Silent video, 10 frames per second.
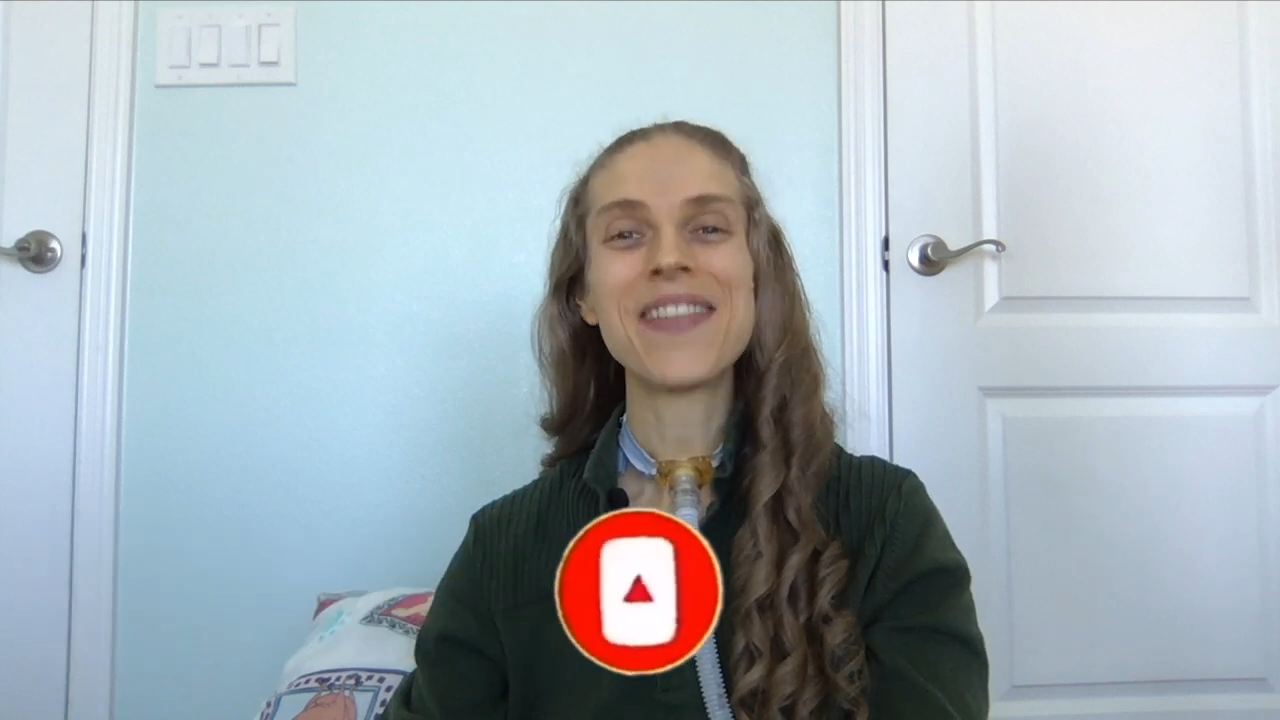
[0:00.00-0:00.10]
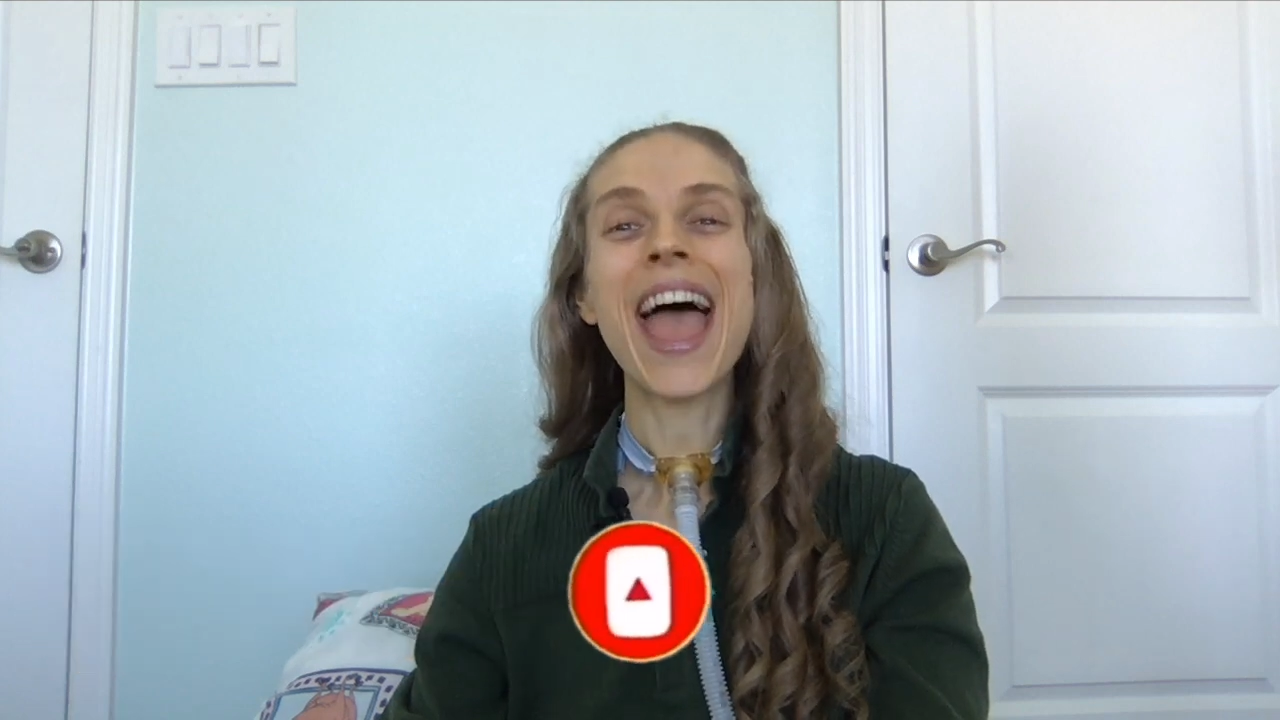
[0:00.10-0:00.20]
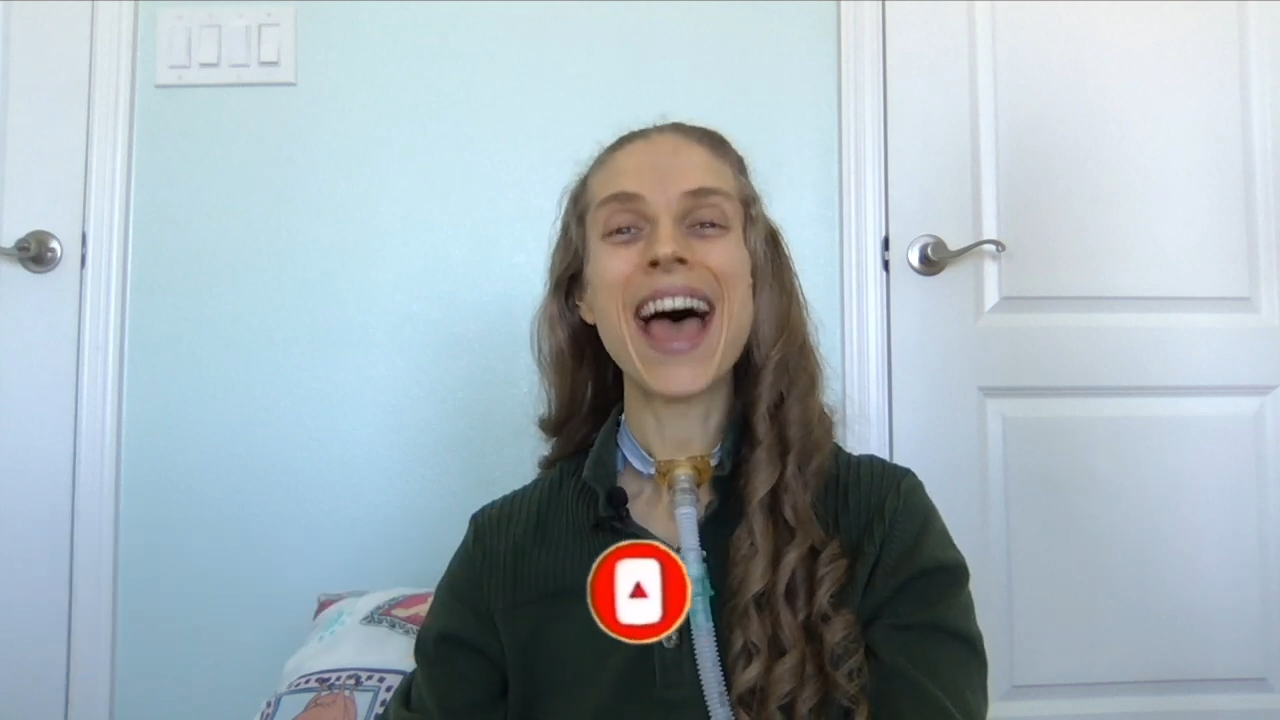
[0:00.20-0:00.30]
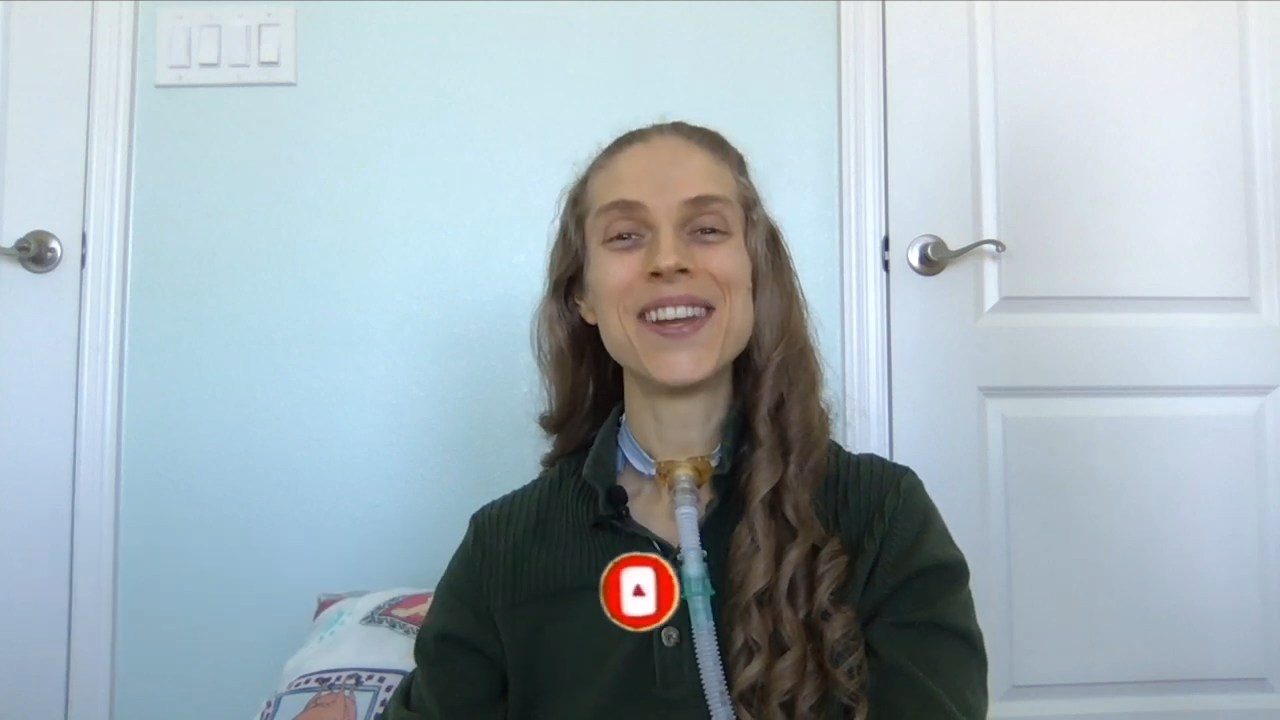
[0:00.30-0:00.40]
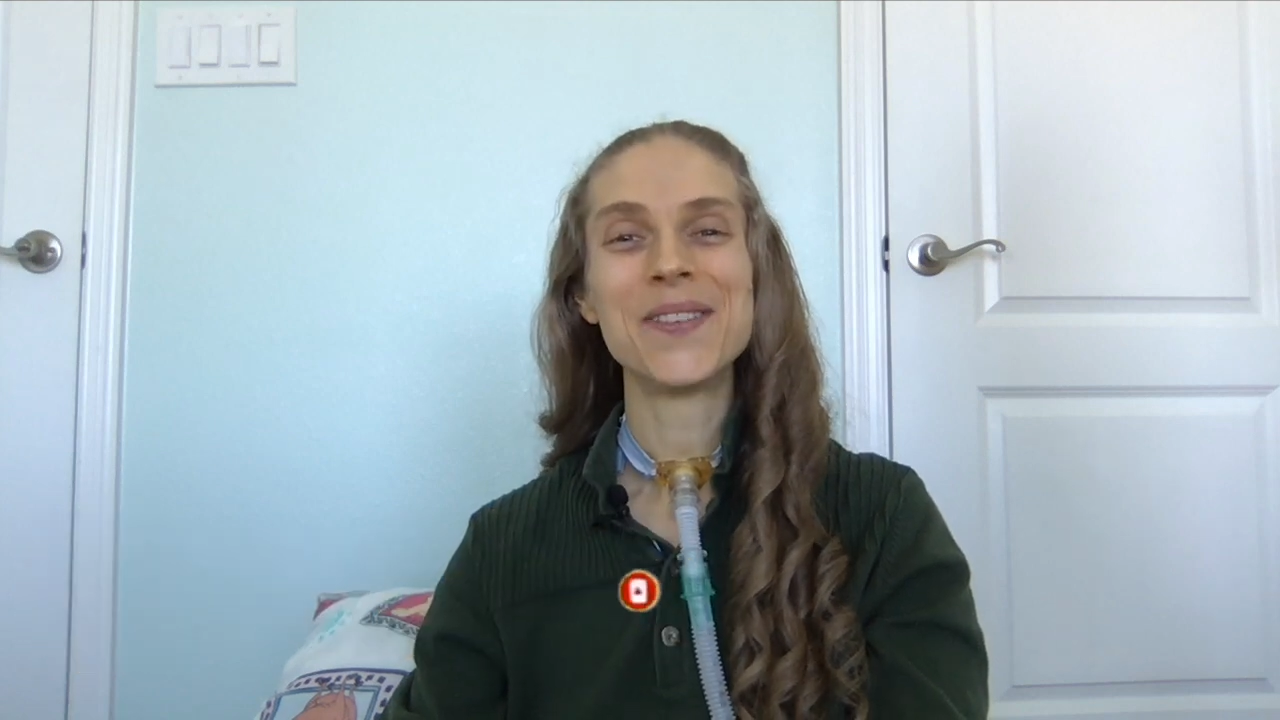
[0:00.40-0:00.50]

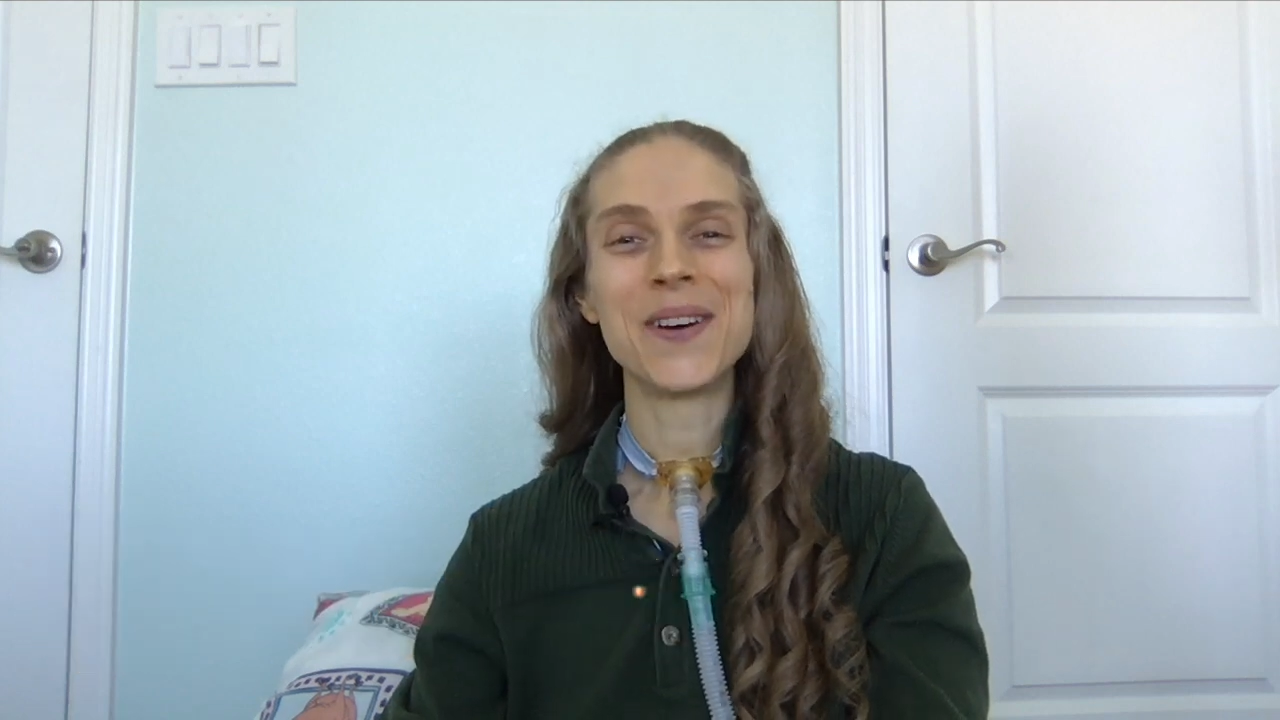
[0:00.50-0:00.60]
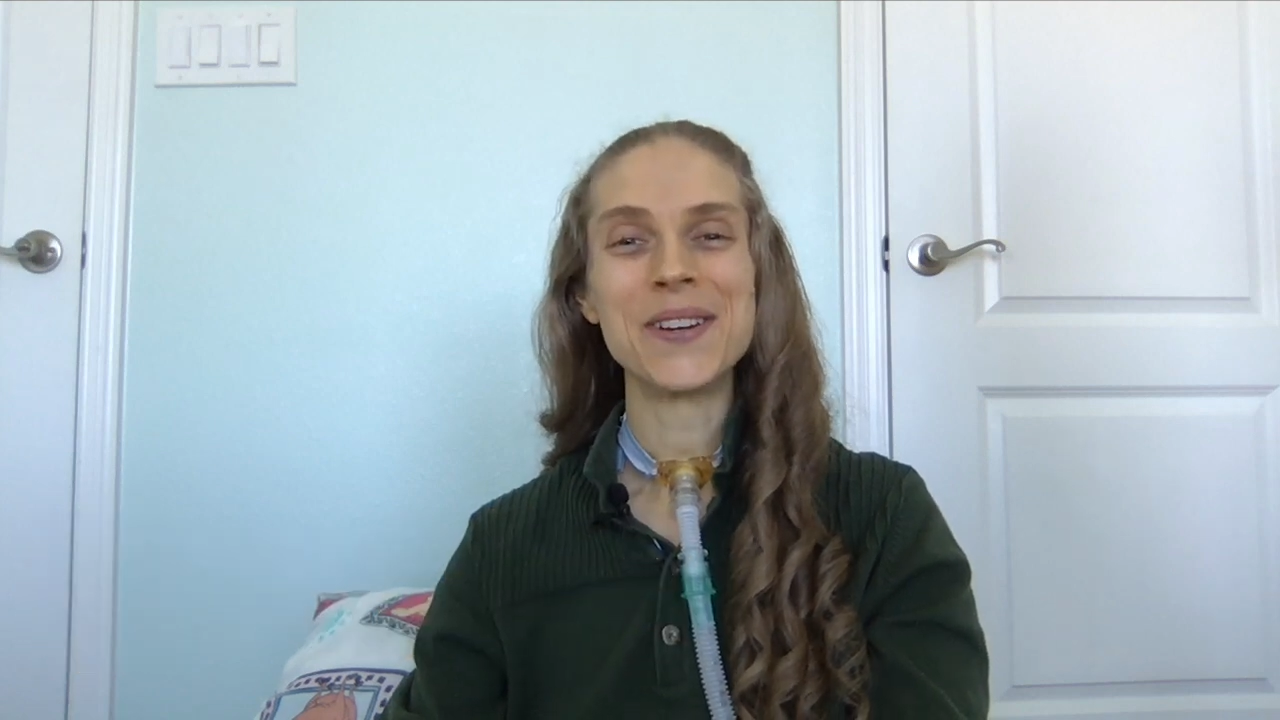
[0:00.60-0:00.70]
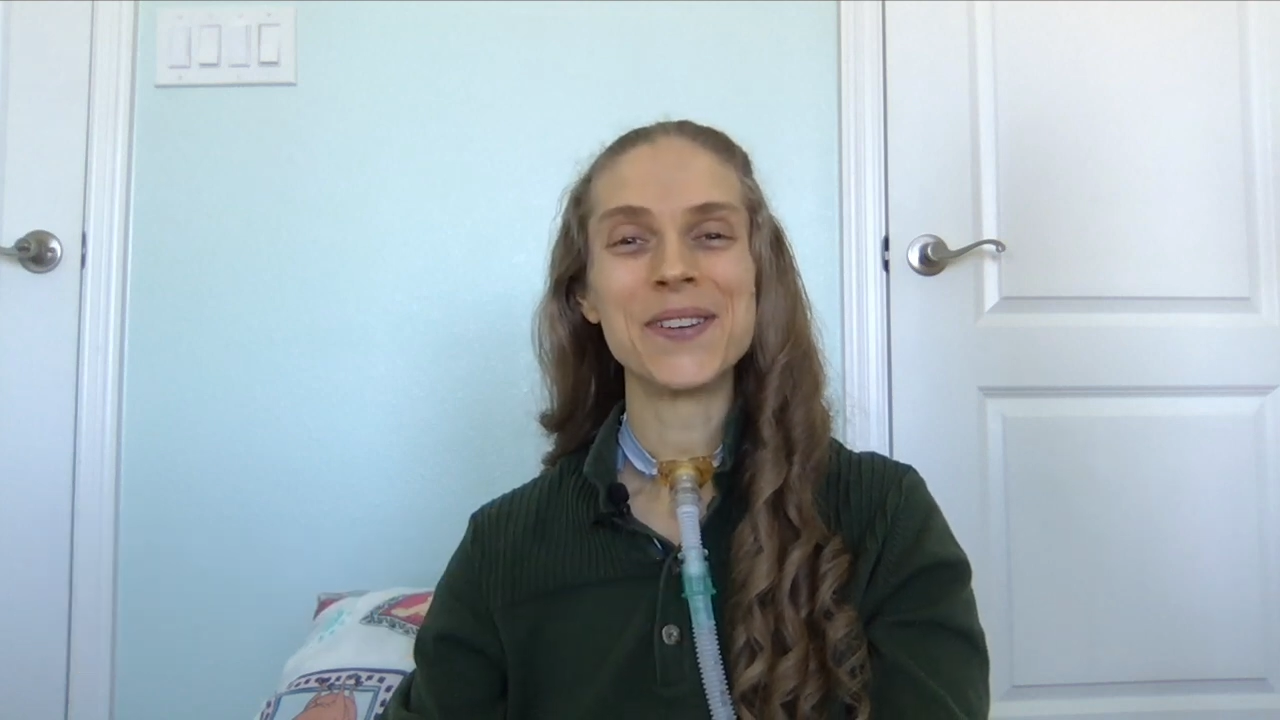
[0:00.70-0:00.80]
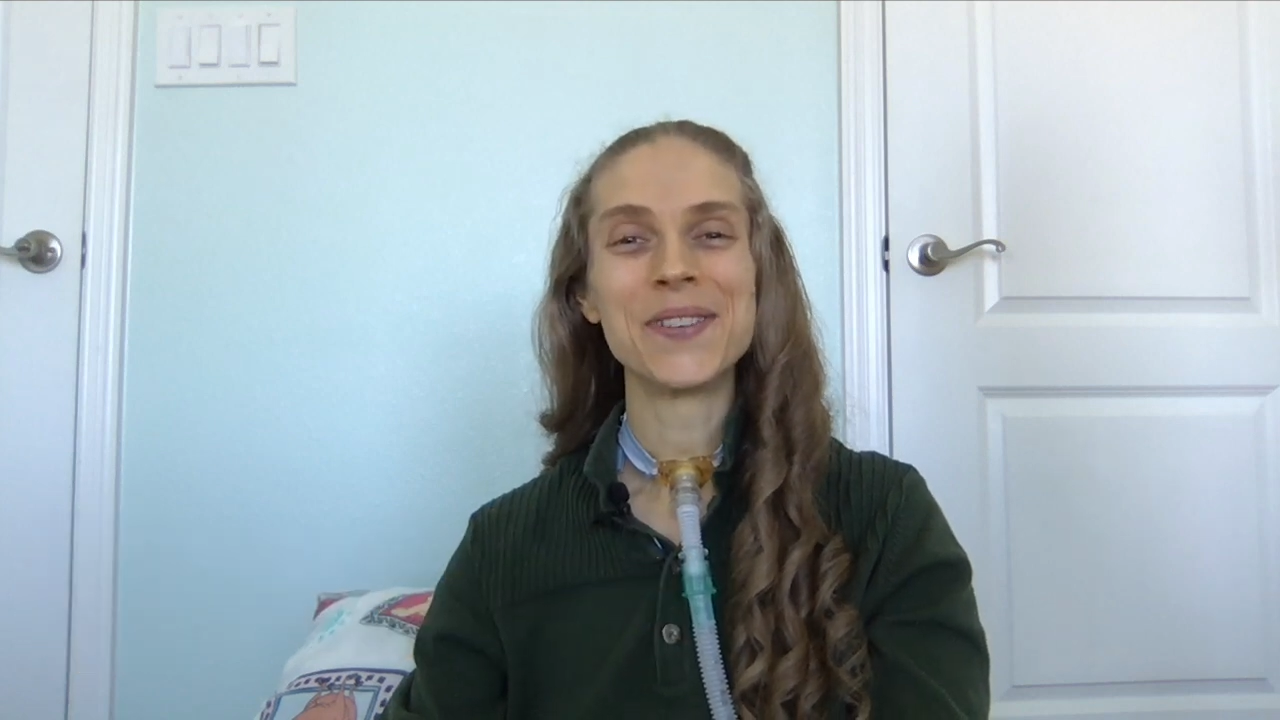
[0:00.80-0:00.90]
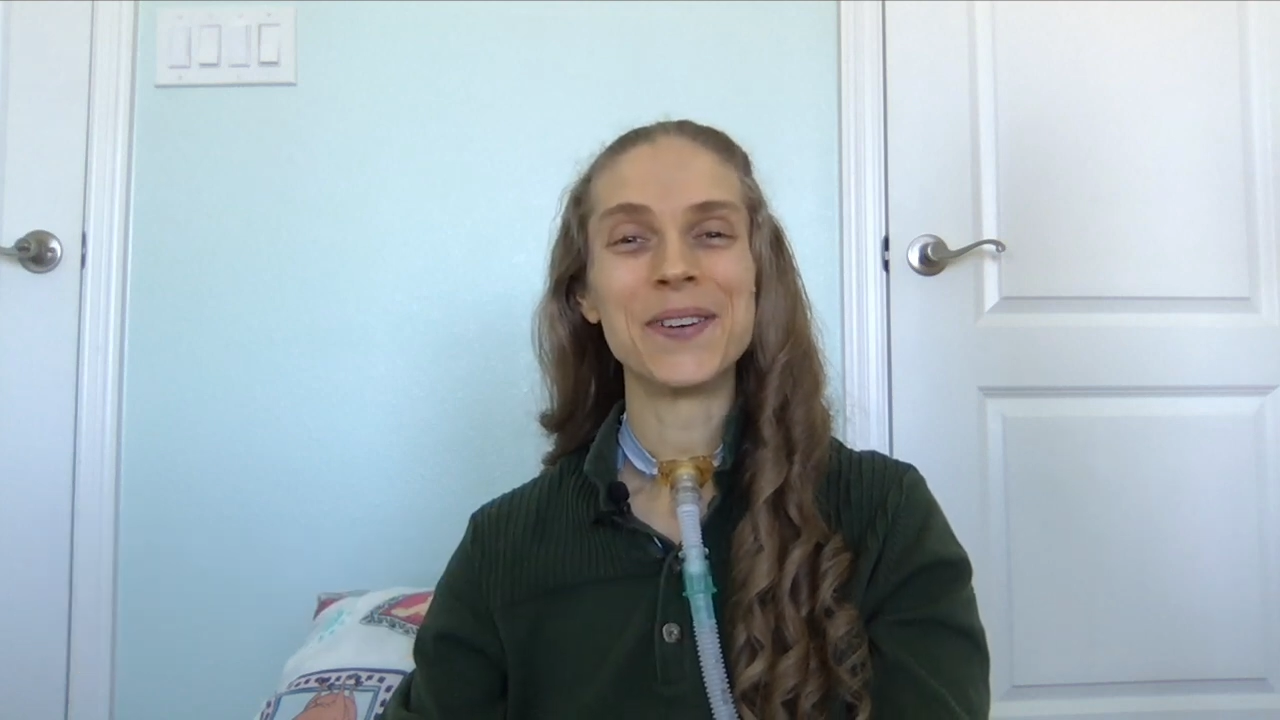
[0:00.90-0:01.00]
and a
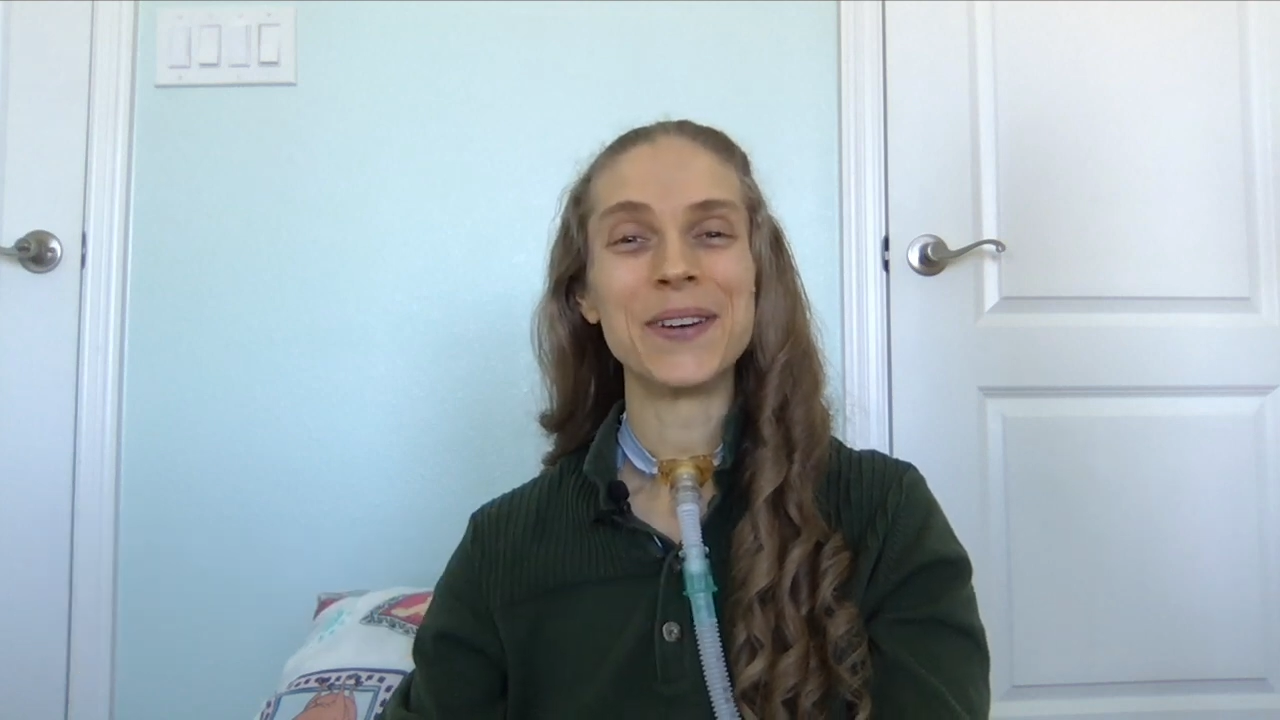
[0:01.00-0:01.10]
wonderful